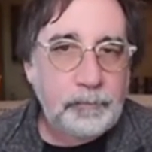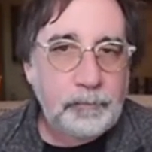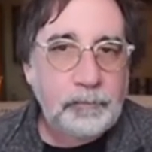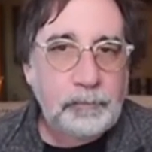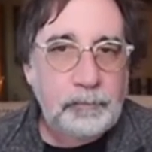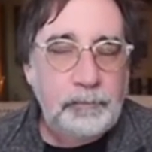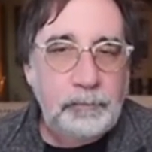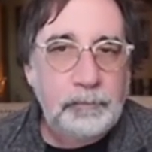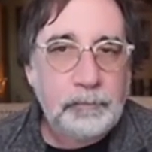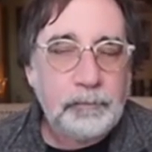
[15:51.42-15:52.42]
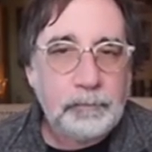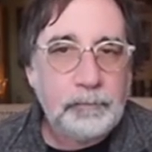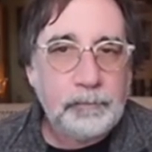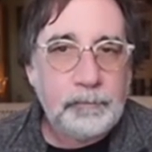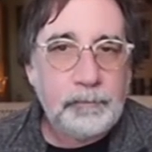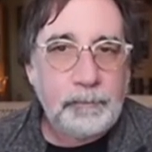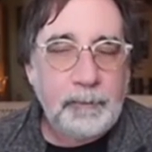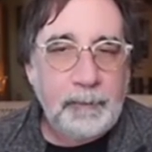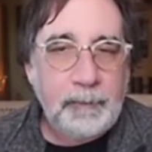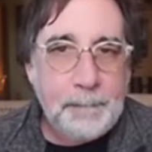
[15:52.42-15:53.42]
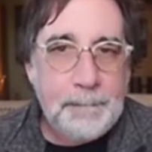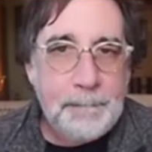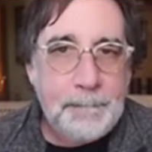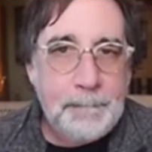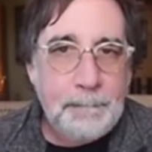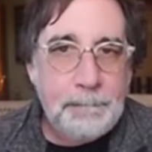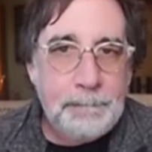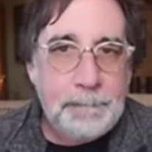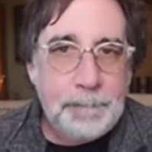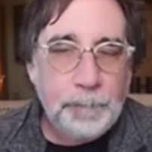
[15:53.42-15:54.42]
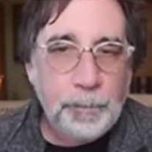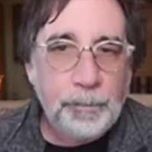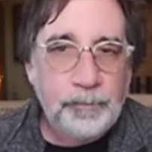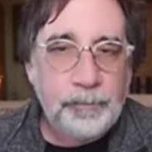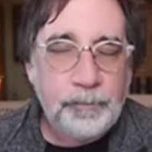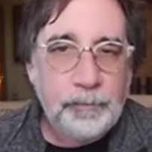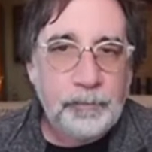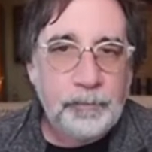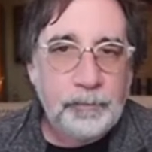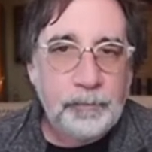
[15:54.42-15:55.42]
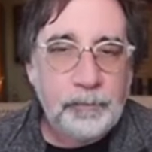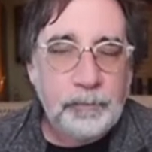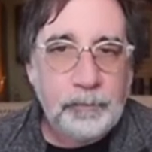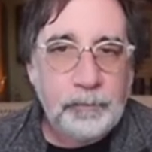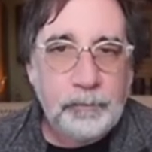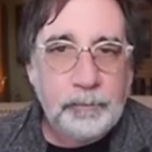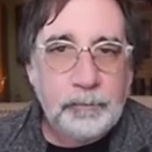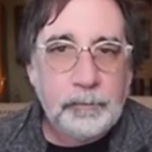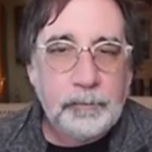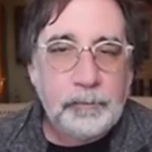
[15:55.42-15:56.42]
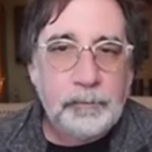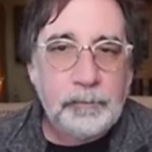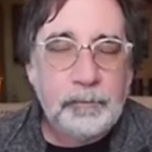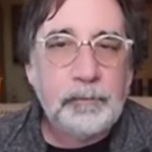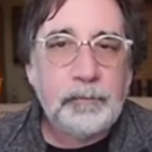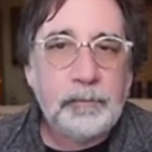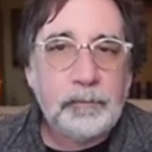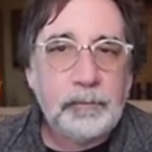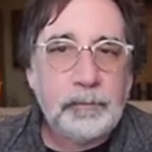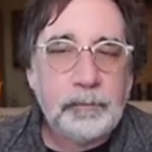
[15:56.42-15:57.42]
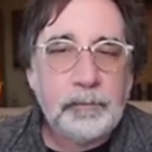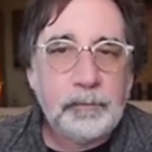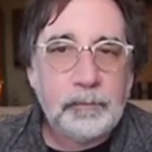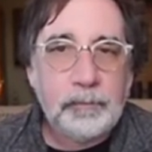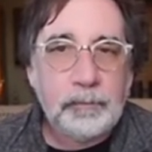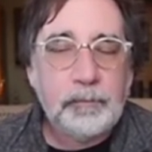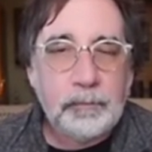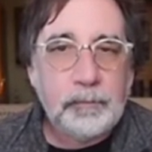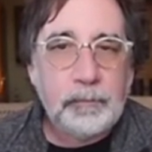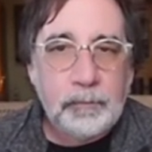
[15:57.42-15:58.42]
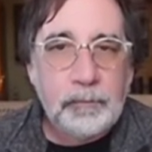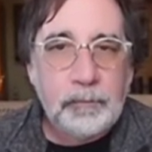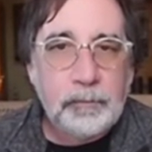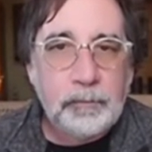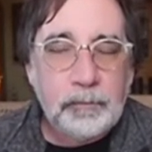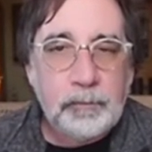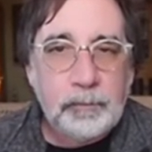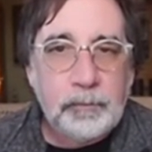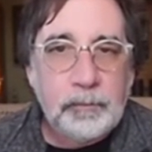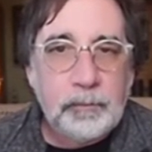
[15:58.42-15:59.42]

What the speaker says: (not speaking)